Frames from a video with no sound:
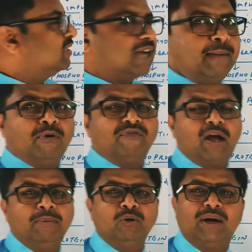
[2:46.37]
type of
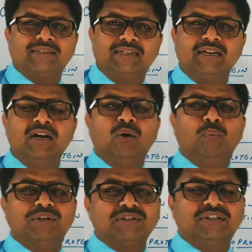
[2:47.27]
amino acid,
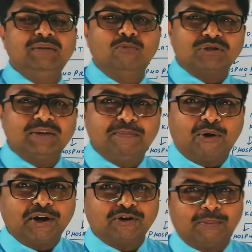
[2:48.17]
which is the most
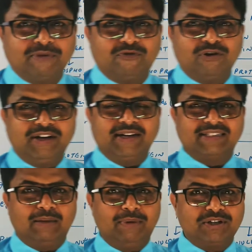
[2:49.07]
important topic for NEET
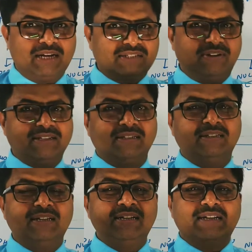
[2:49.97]
examination as far as
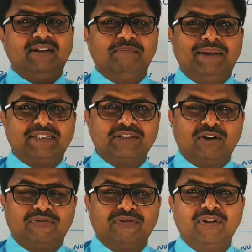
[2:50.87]
the basis
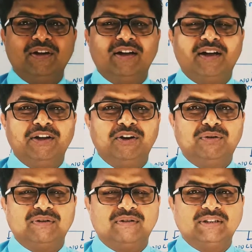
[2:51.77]
of
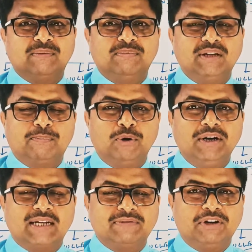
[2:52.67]
the
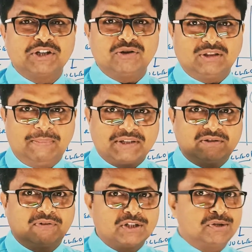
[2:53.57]
protein classification on the basis
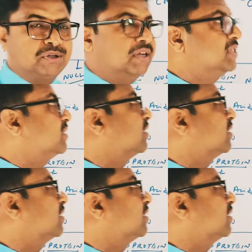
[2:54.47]
of constitution is